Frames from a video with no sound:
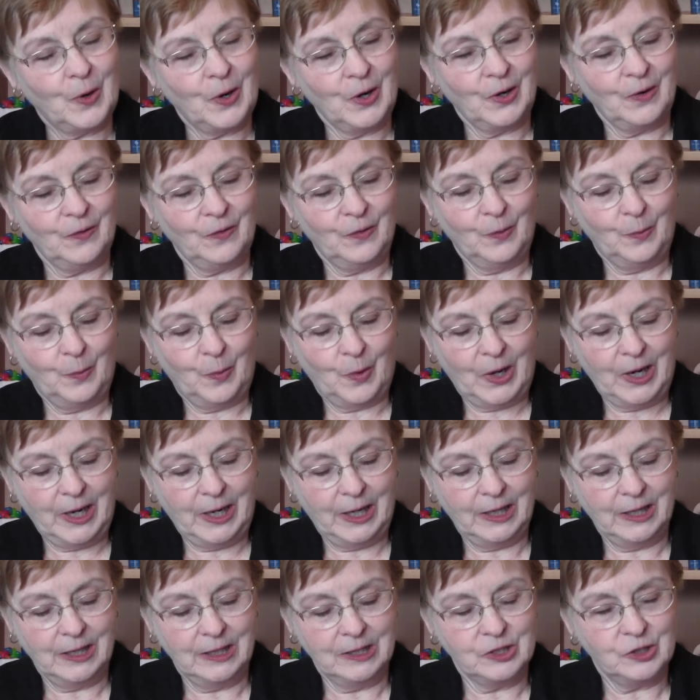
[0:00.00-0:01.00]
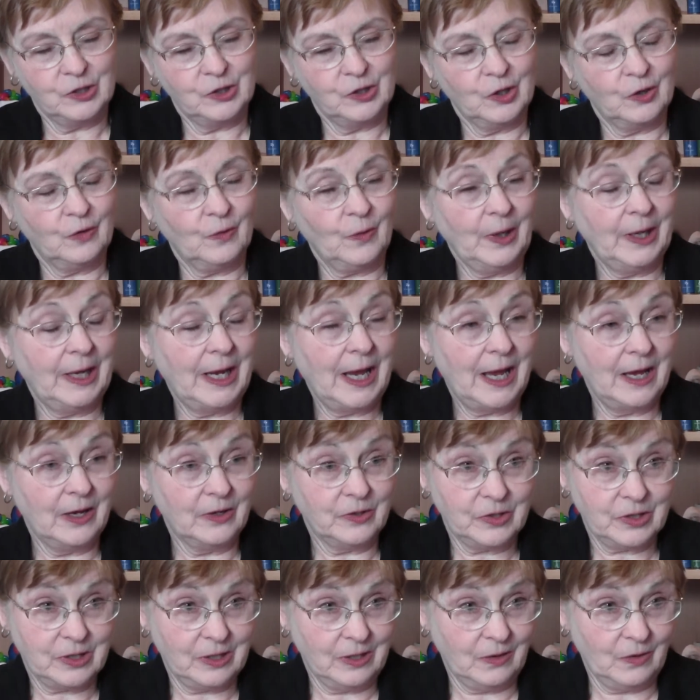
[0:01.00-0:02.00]
part of the brain is generally
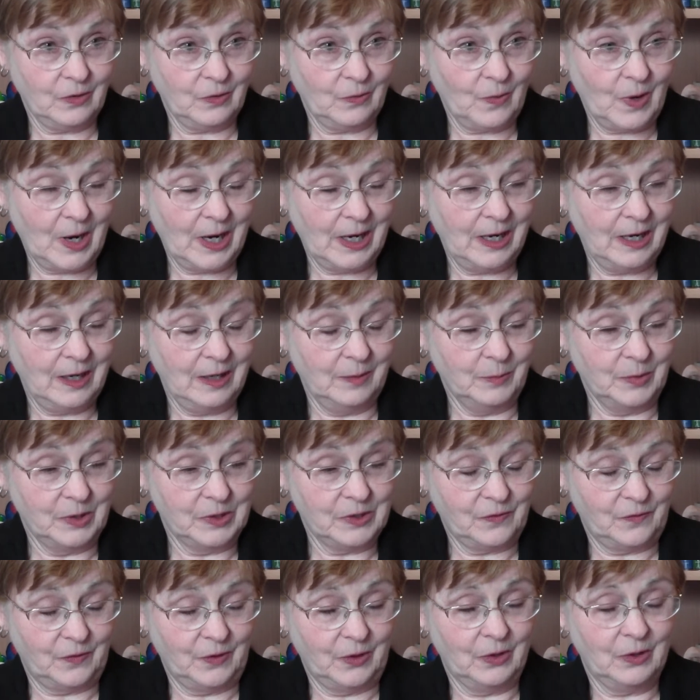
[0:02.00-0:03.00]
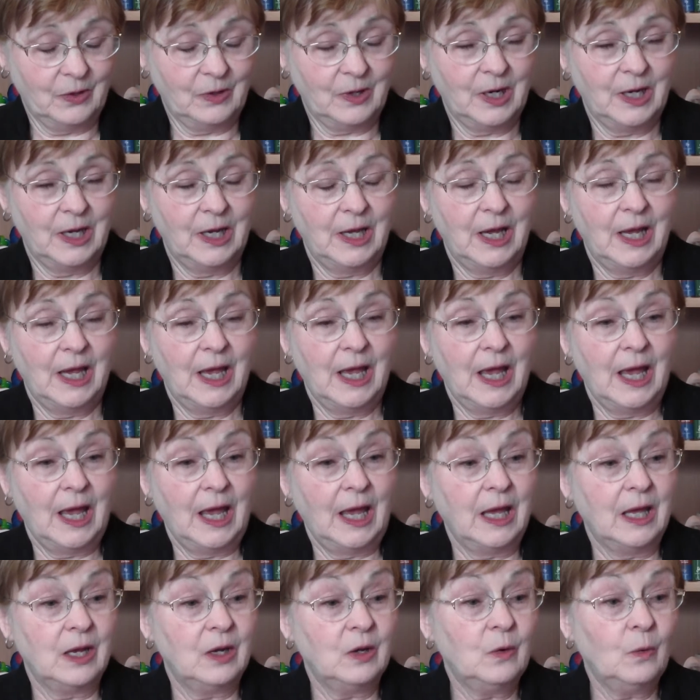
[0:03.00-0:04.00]
housed in the right hemisphere,
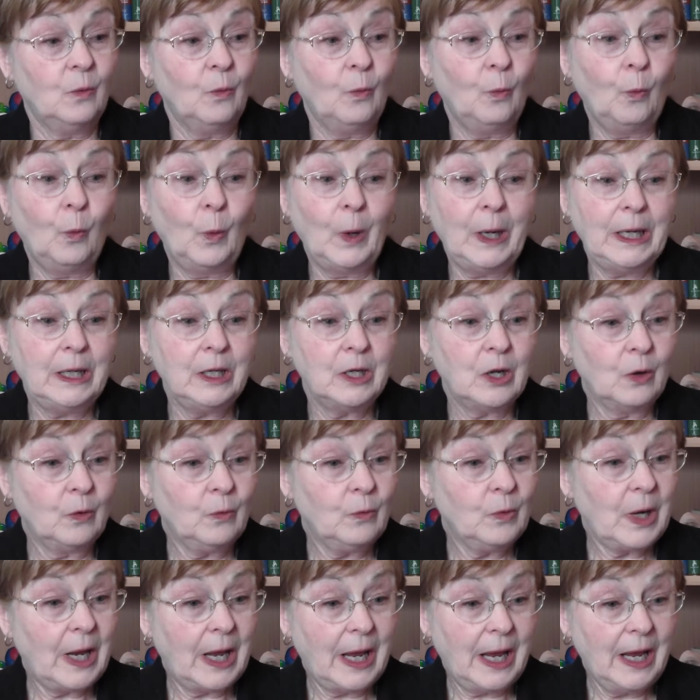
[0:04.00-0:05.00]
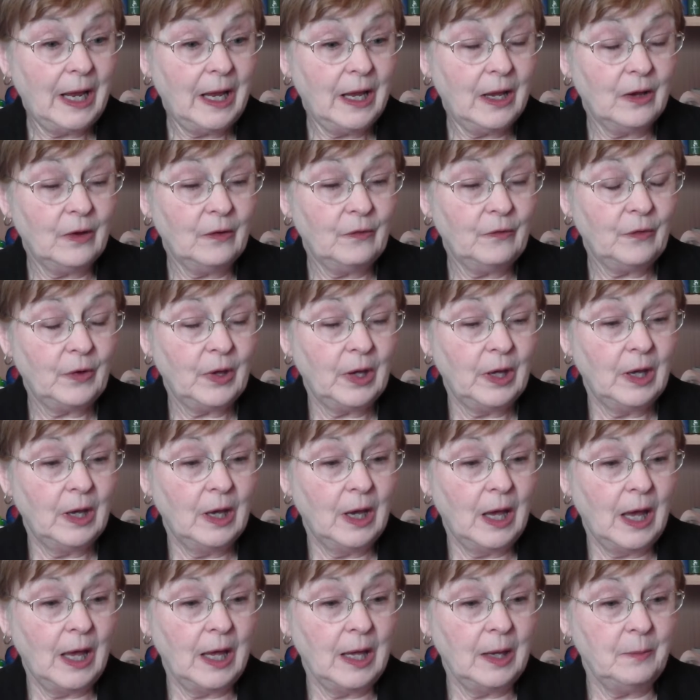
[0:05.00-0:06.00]
and we don't have
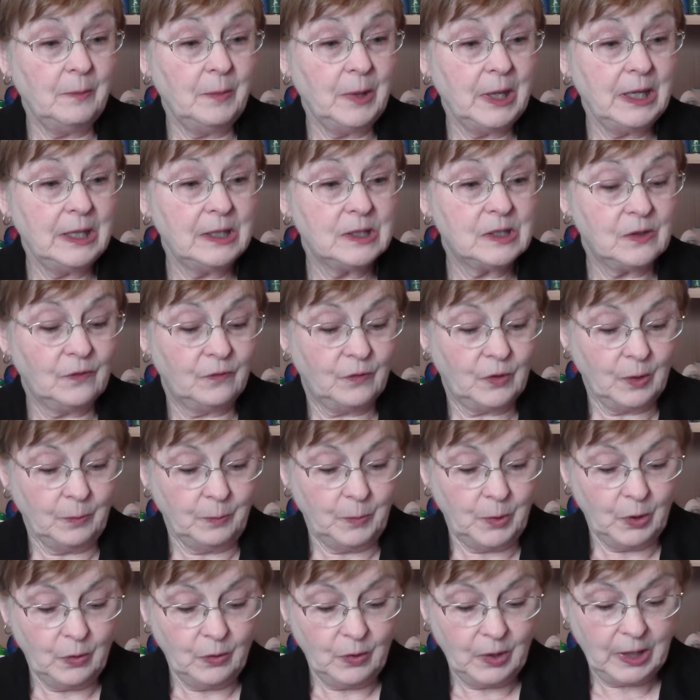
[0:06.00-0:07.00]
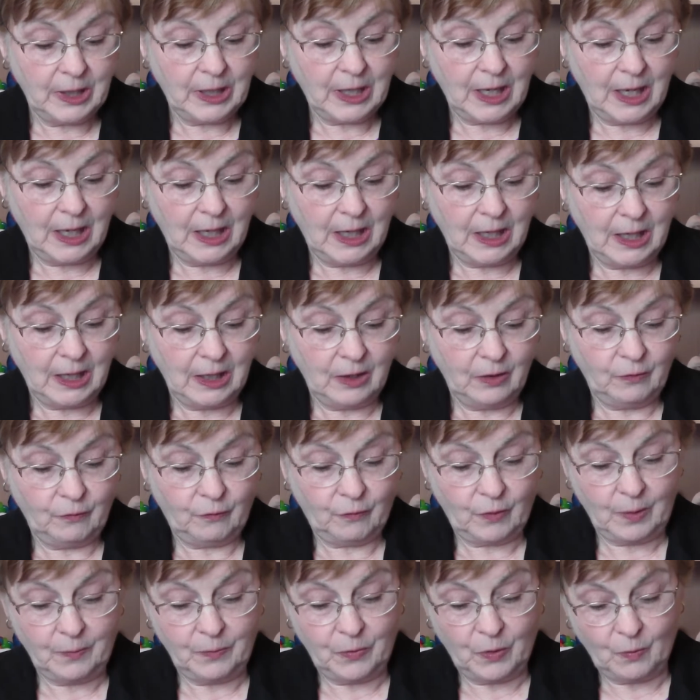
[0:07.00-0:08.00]
a means of communicating
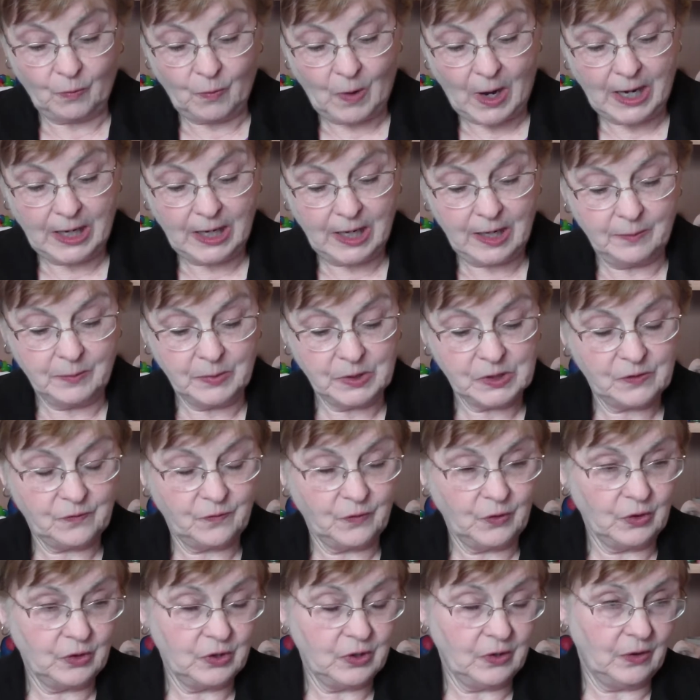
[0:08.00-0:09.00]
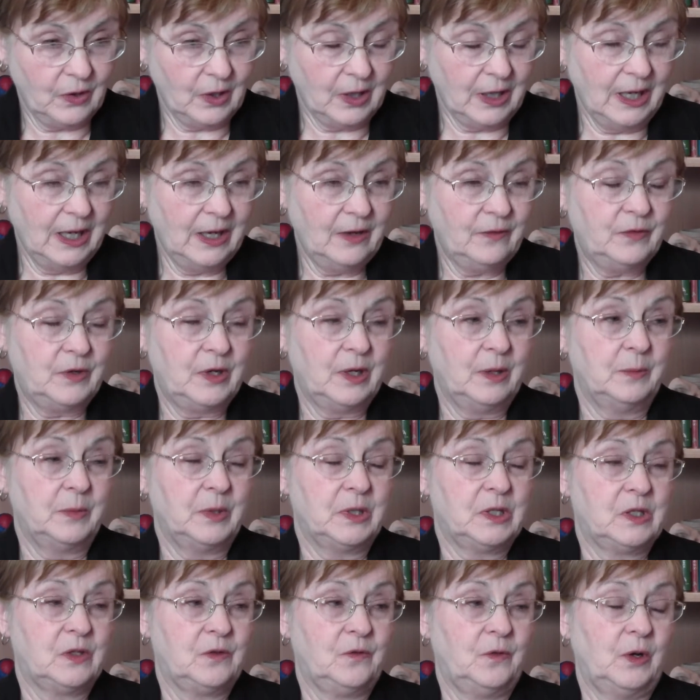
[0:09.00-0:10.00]
from the right hemisphere to the left
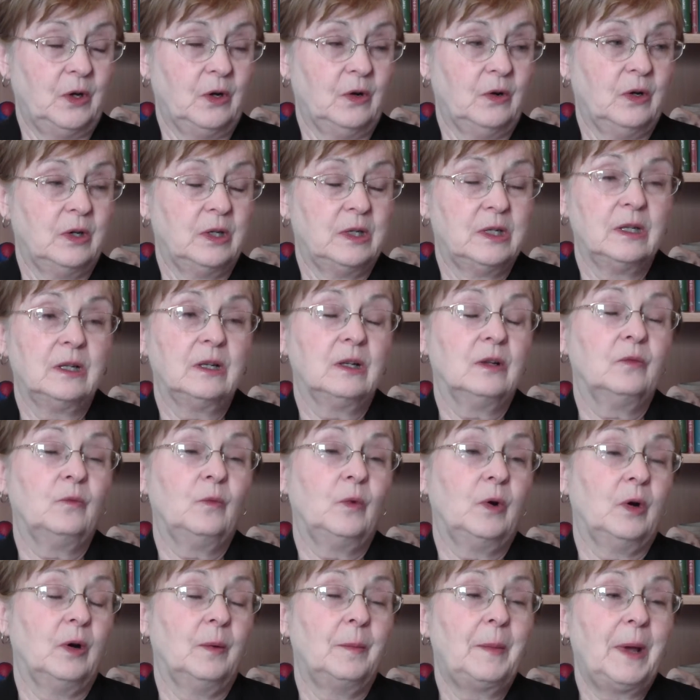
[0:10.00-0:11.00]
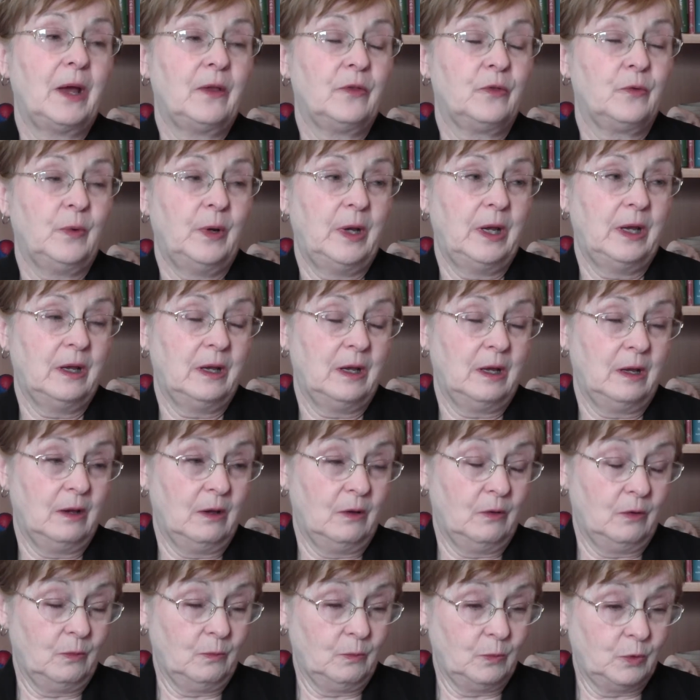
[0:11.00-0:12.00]
hemisphere until we're about
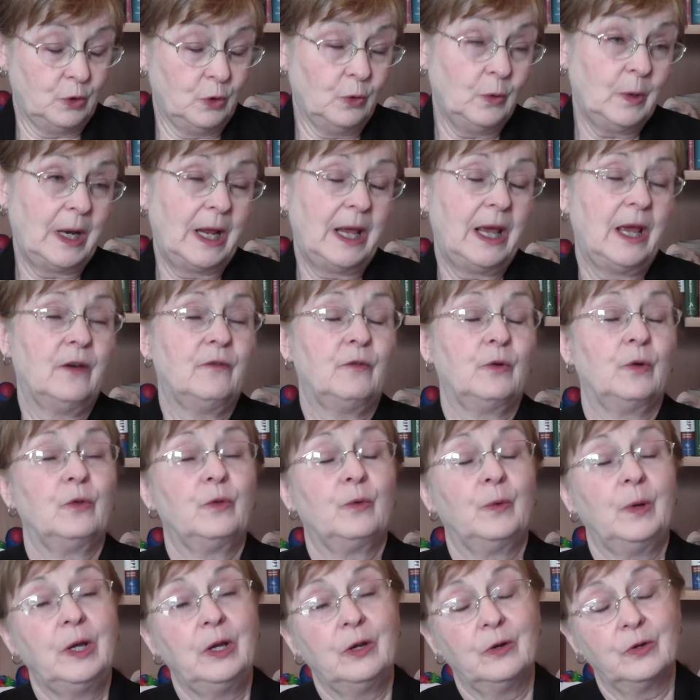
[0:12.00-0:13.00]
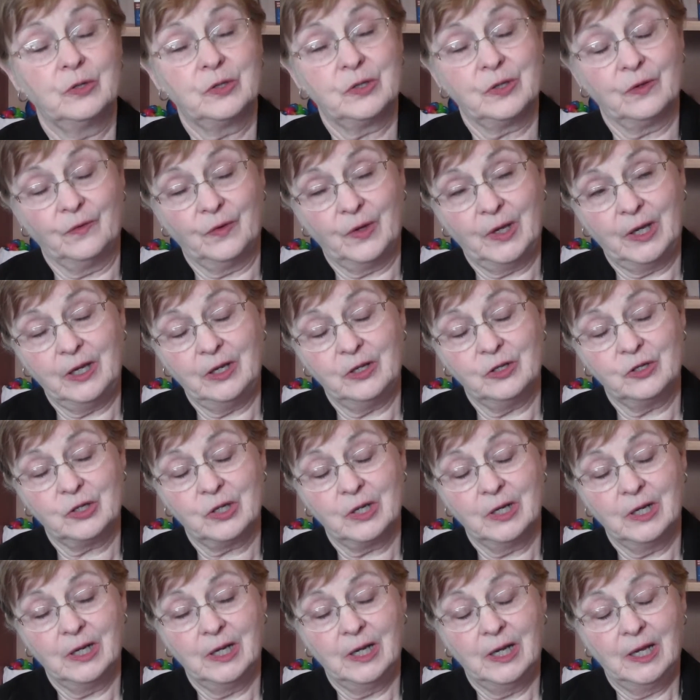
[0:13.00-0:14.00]
2.5 or 3 years of
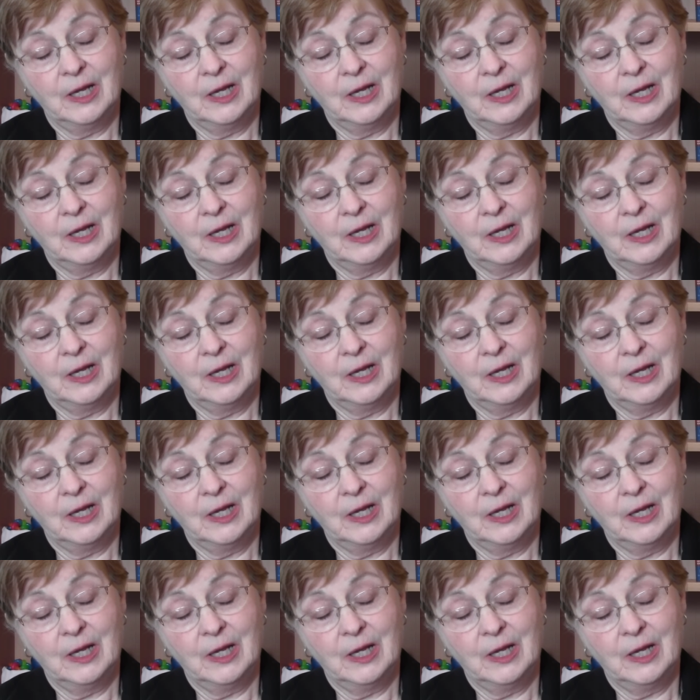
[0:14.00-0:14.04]
age.